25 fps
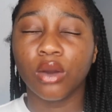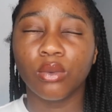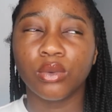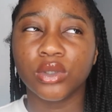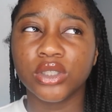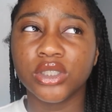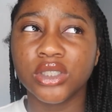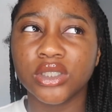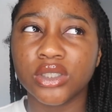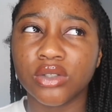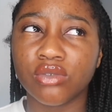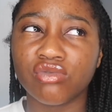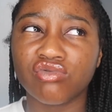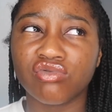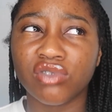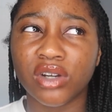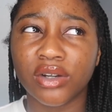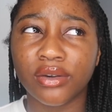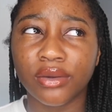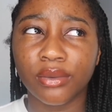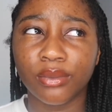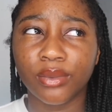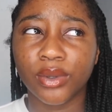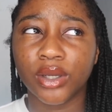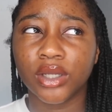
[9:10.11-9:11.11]
which is
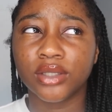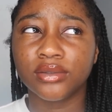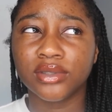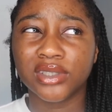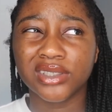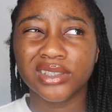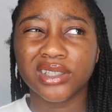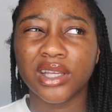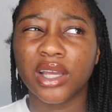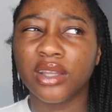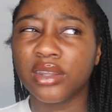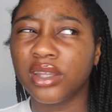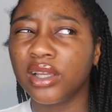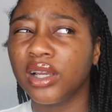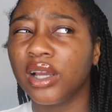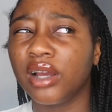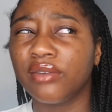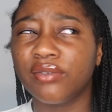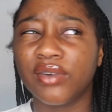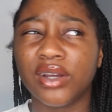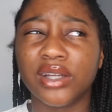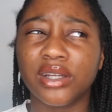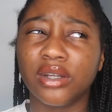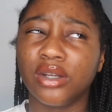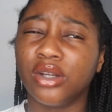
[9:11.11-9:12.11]
very weird because I think I've
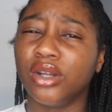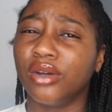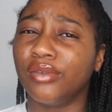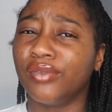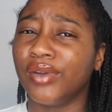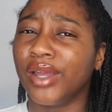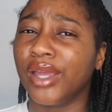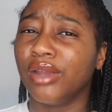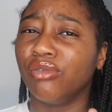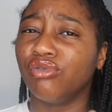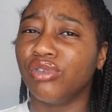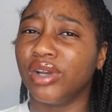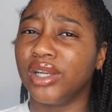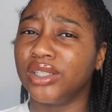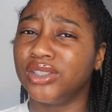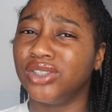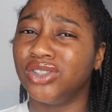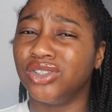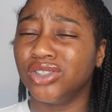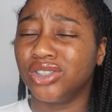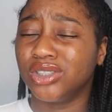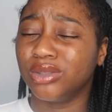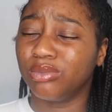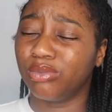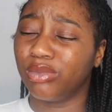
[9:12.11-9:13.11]
had a love-hate
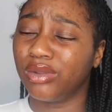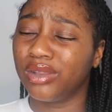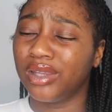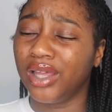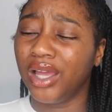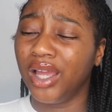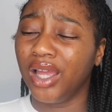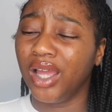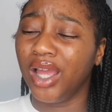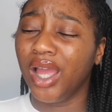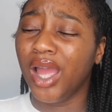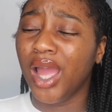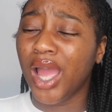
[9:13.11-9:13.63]
relationship with that,